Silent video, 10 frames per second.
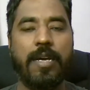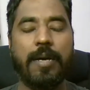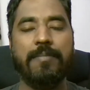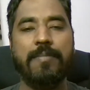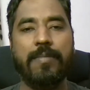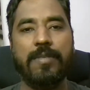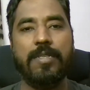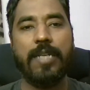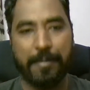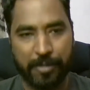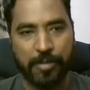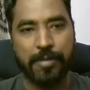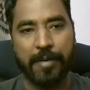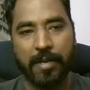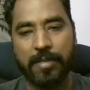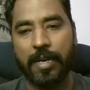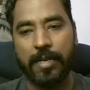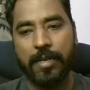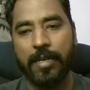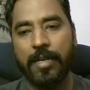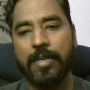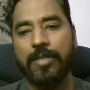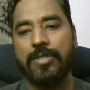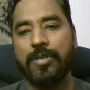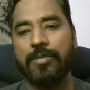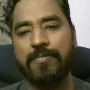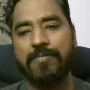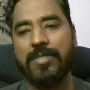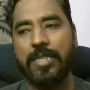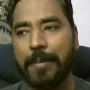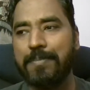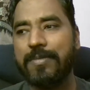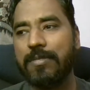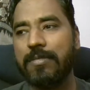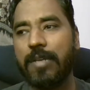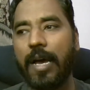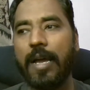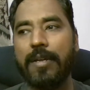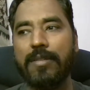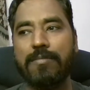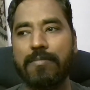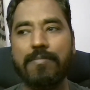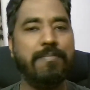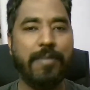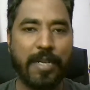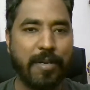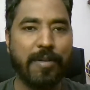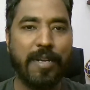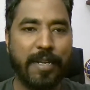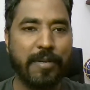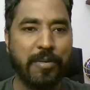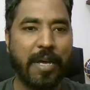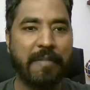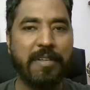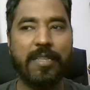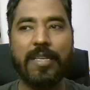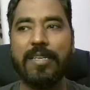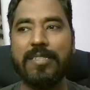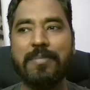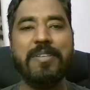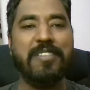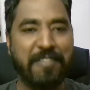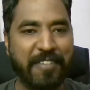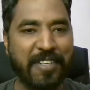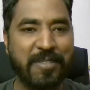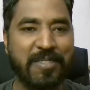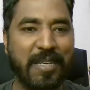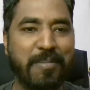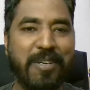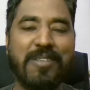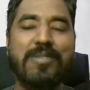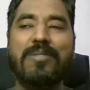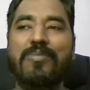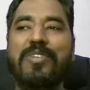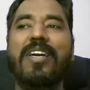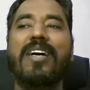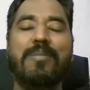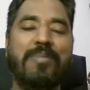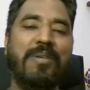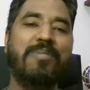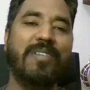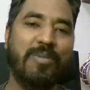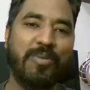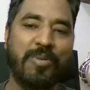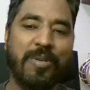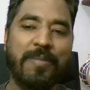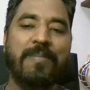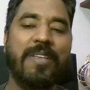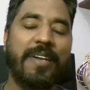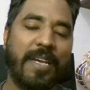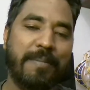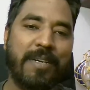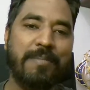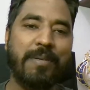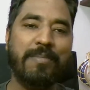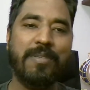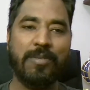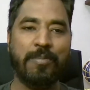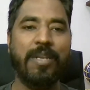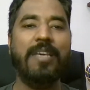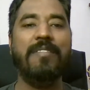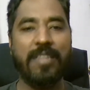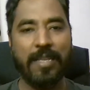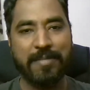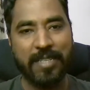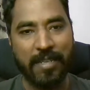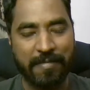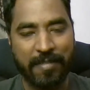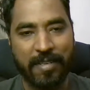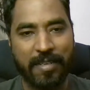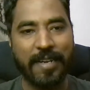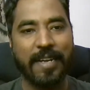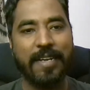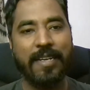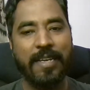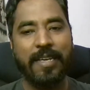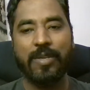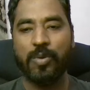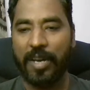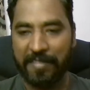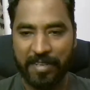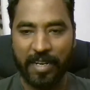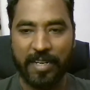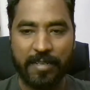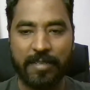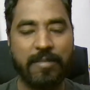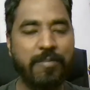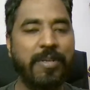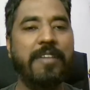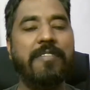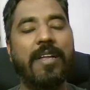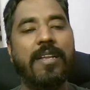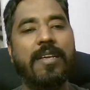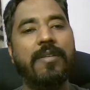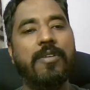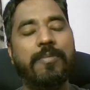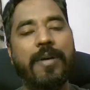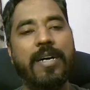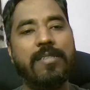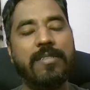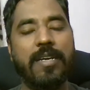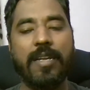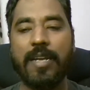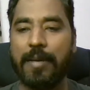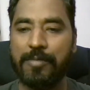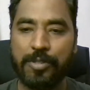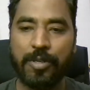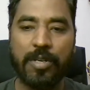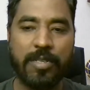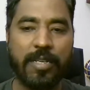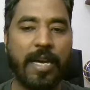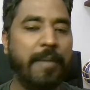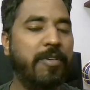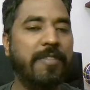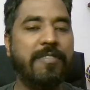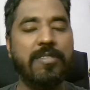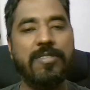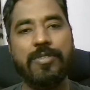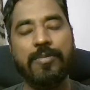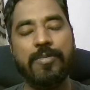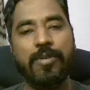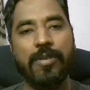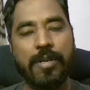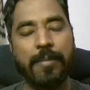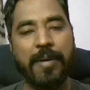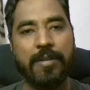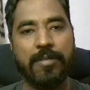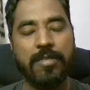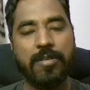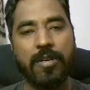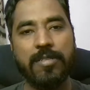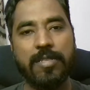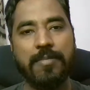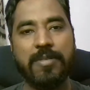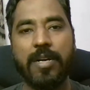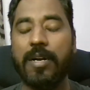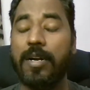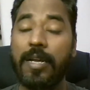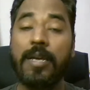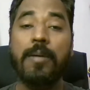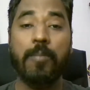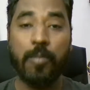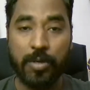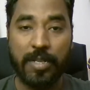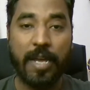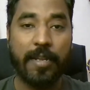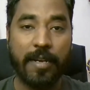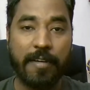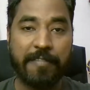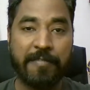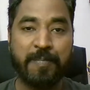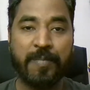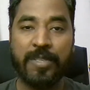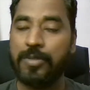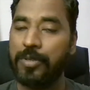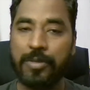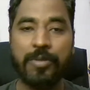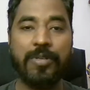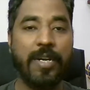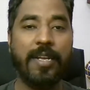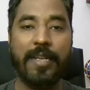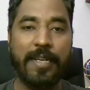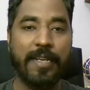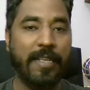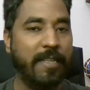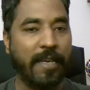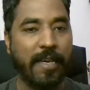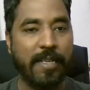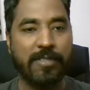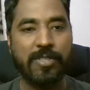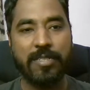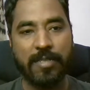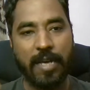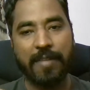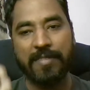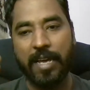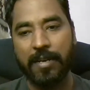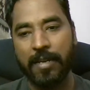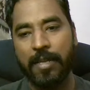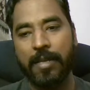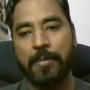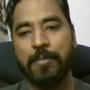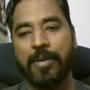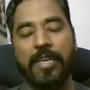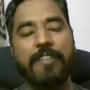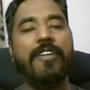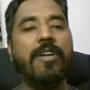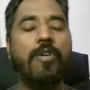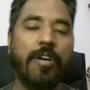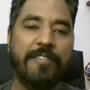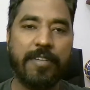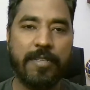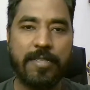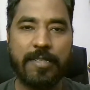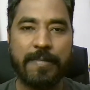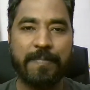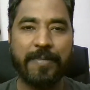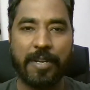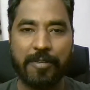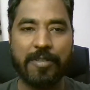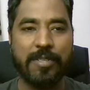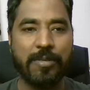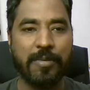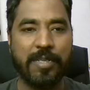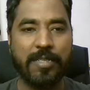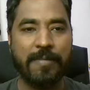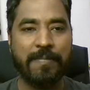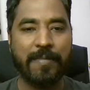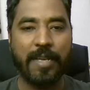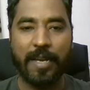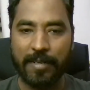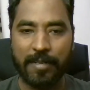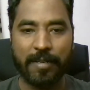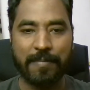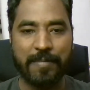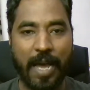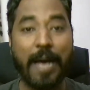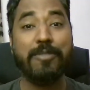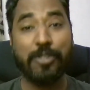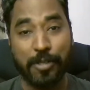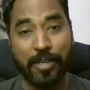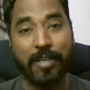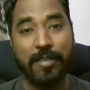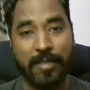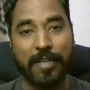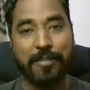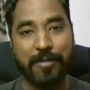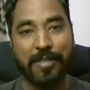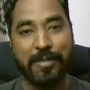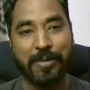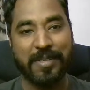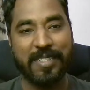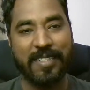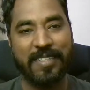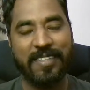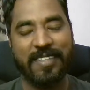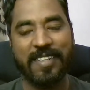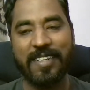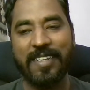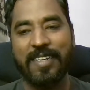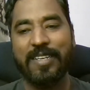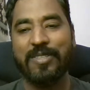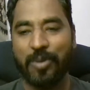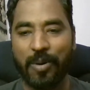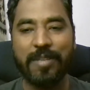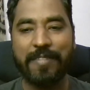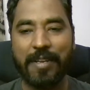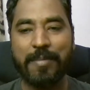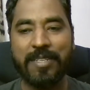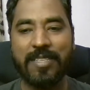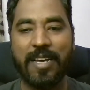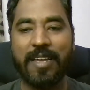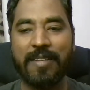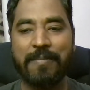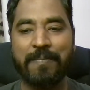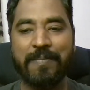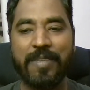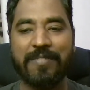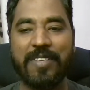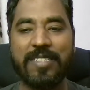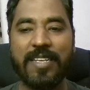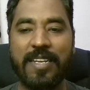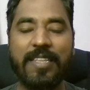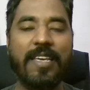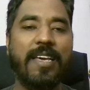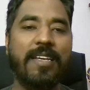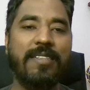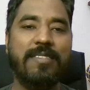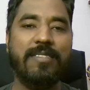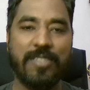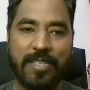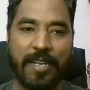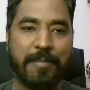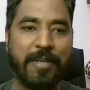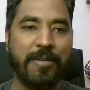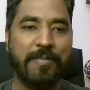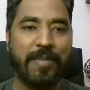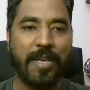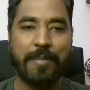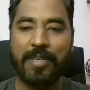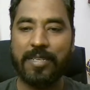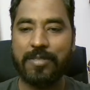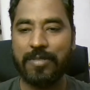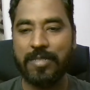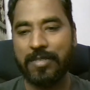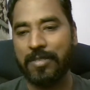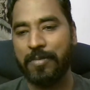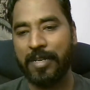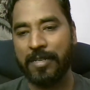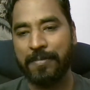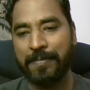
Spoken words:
I'm damn sure about that. So tips, I particularly don't have anything specific to say because we are the people who recommend people to believe in themselves, right? You have done it pretty well in your past, and I'm sure the time you have consumed to learn about these concepts are more than enough. So you don't really need anything else. Just have that belief and confidence that you can do it, and I'm sure that you can do it, right? So all the very best, Tahir. If there's anything else, just let me know. I'm here to assist you better.